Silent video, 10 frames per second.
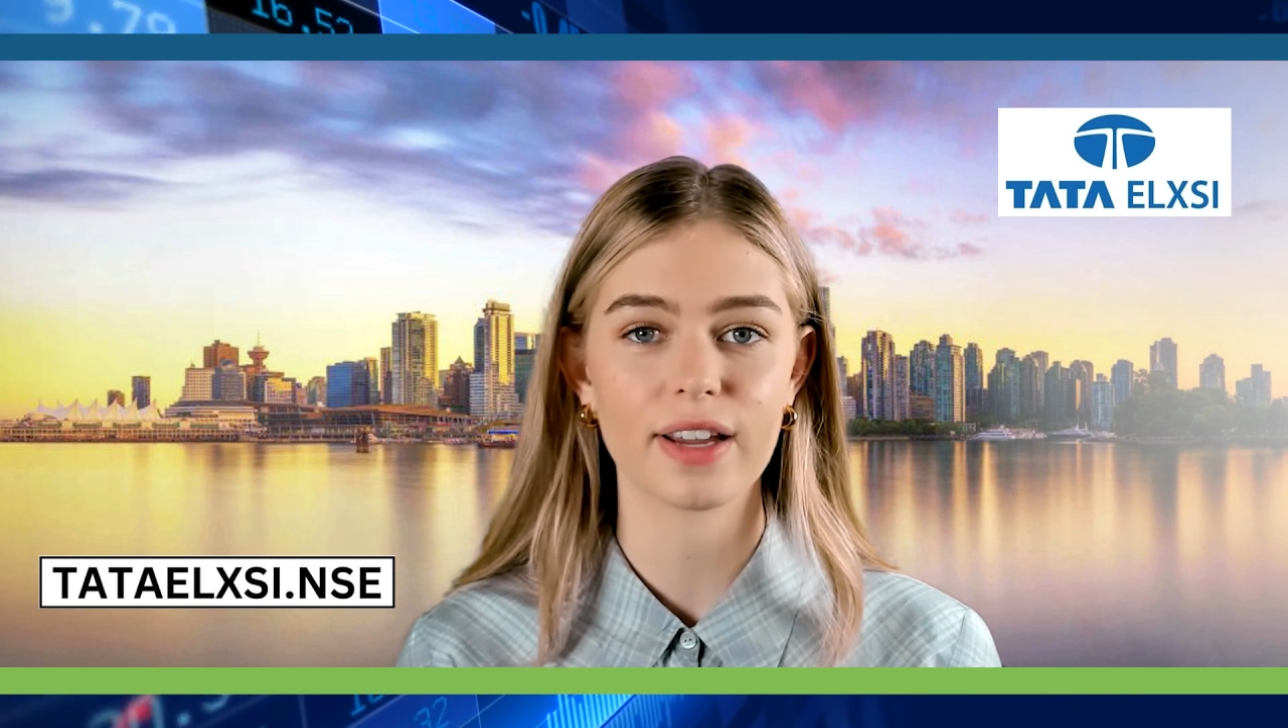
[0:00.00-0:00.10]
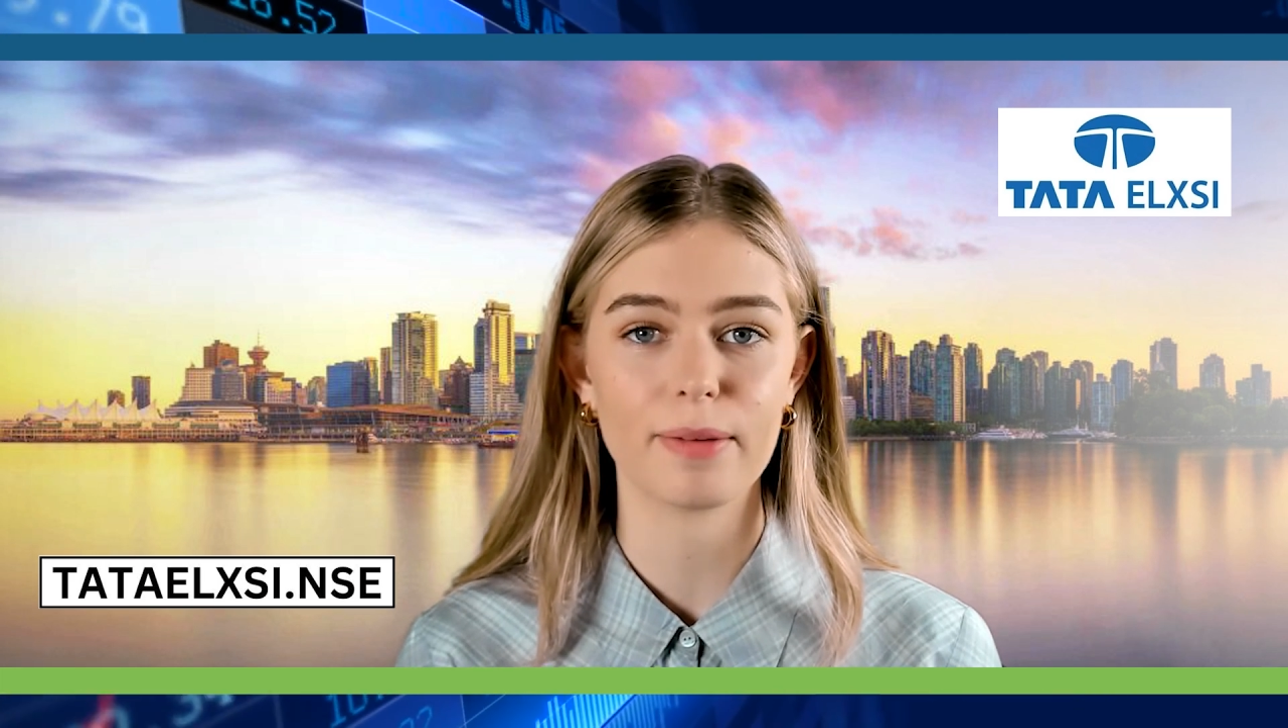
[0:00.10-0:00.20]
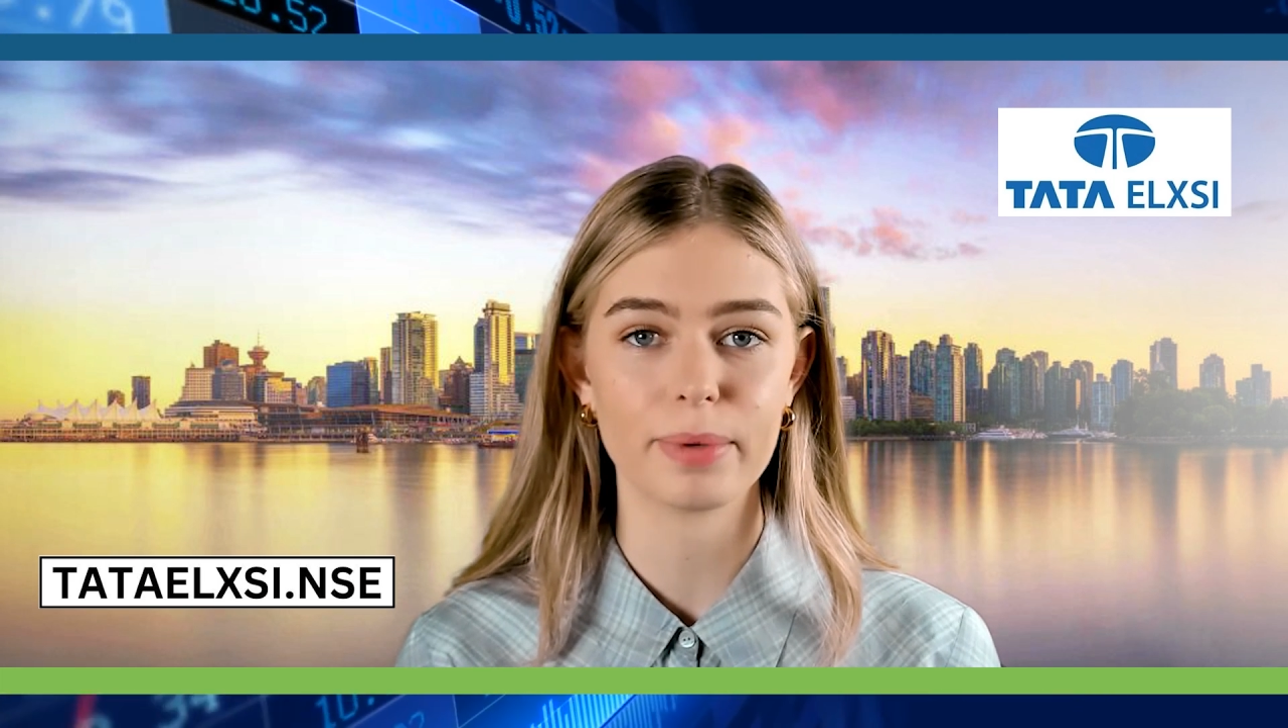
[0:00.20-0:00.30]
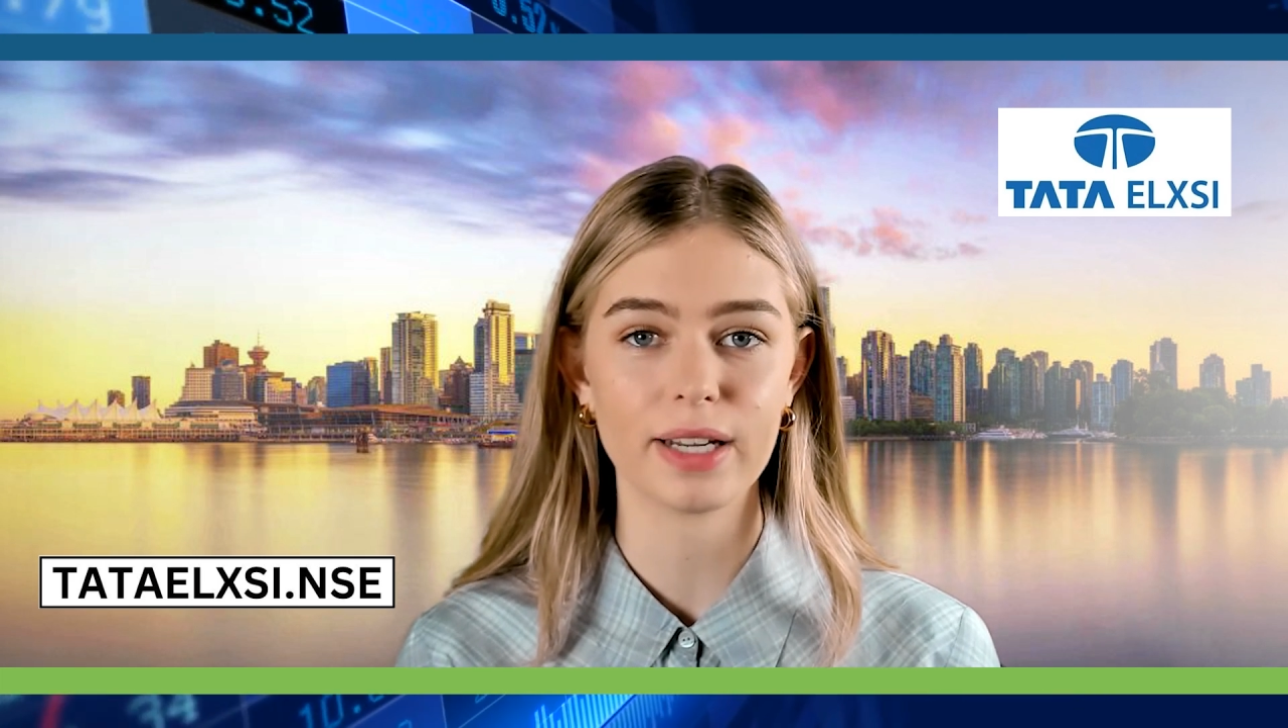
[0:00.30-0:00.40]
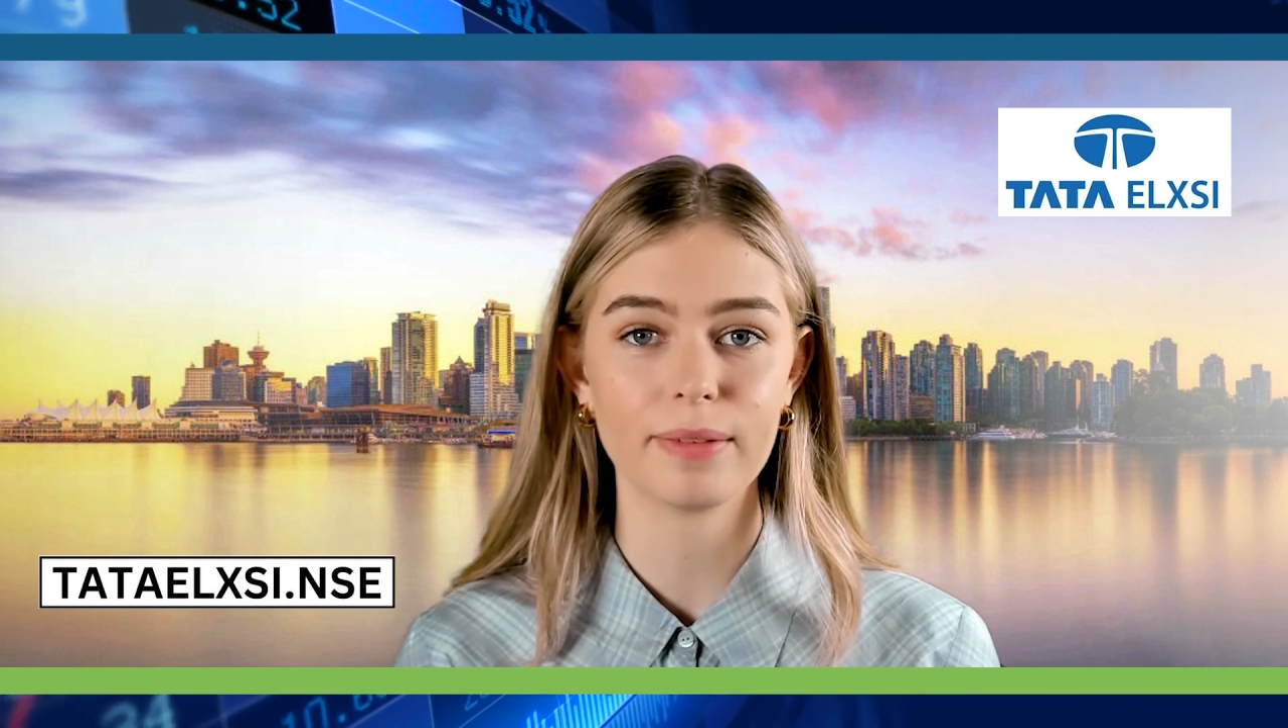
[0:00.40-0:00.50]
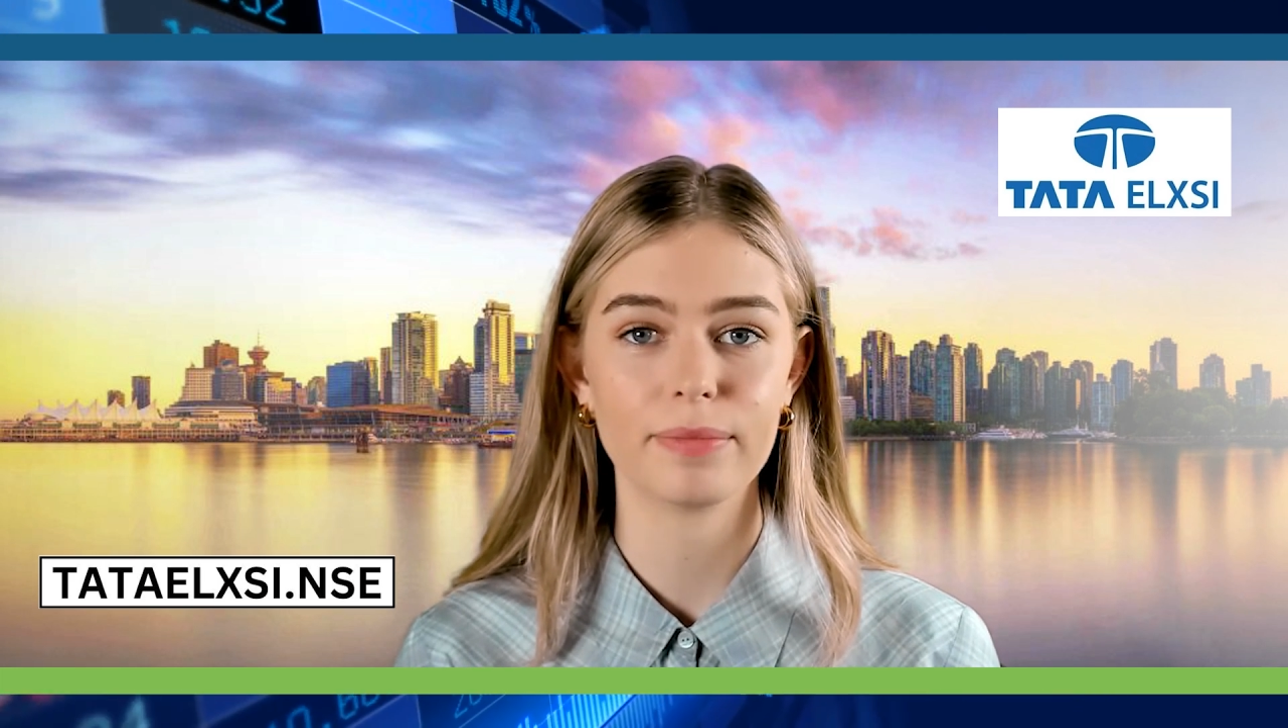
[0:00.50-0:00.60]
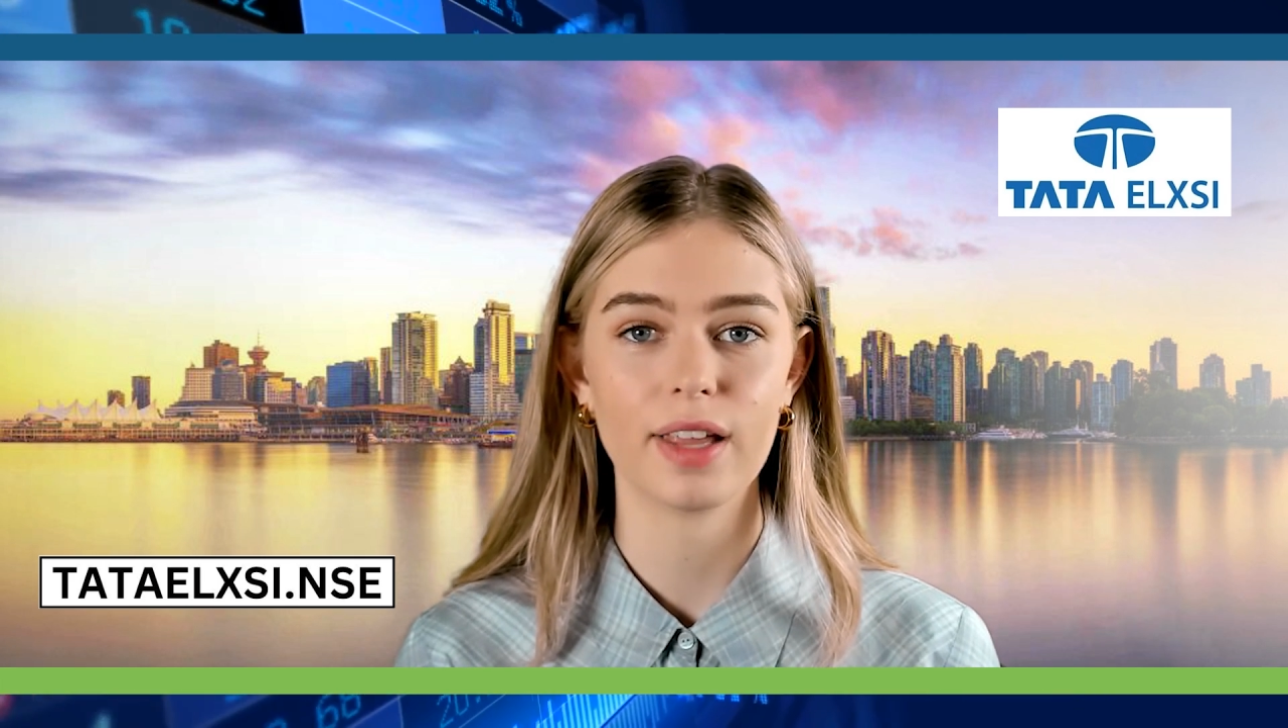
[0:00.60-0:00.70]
company.